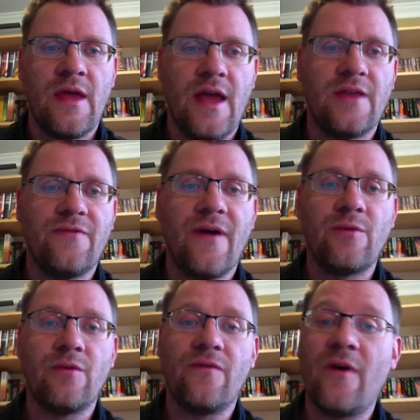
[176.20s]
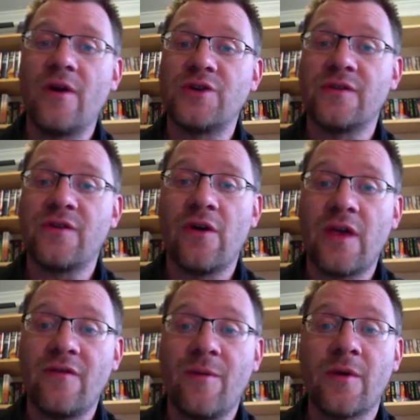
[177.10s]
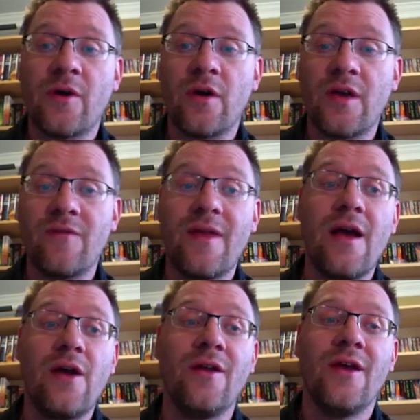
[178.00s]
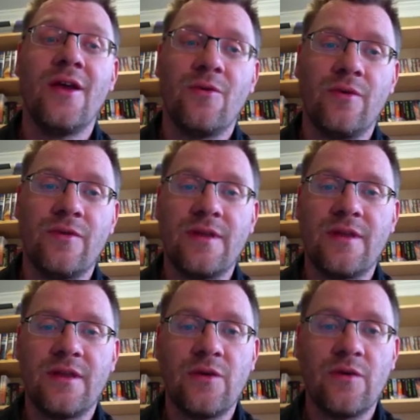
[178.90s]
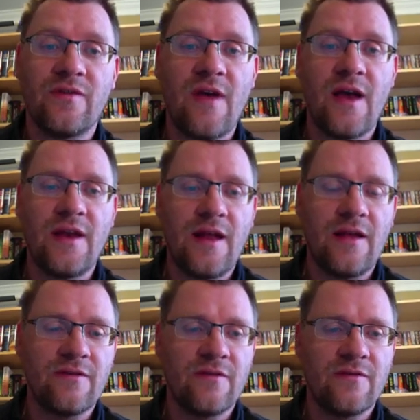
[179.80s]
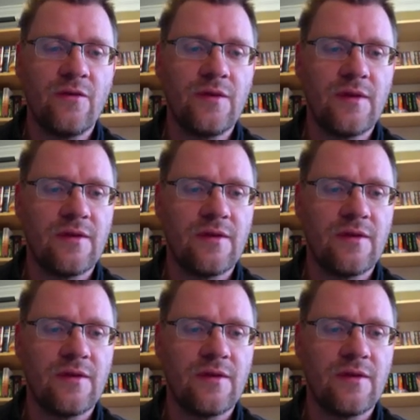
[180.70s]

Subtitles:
And to find where the function is concave up and concave down, we'll need to do a sign analysis. So